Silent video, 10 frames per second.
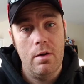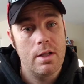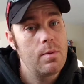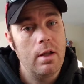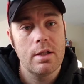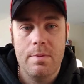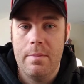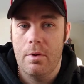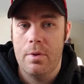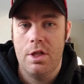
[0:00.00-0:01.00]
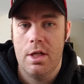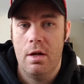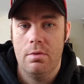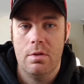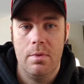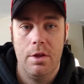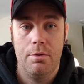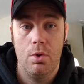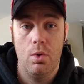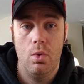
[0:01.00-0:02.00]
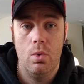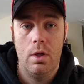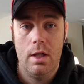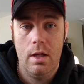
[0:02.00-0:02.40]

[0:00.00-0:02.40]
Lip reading: as well as people reaching out to me through